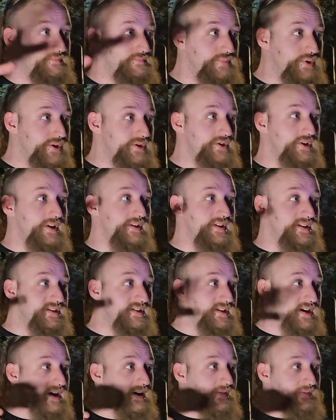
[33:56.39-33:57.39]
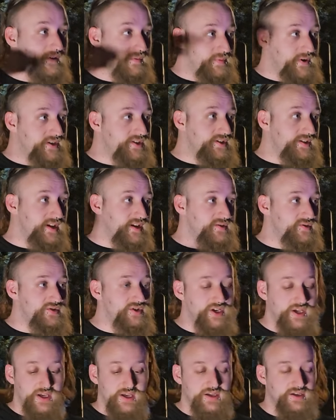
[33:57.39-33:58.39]
pushed all this stuff and a bunch of things were
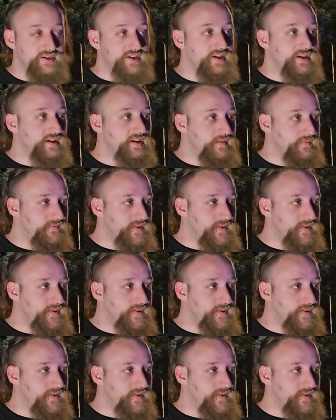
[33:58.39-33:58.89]
changed and yeah.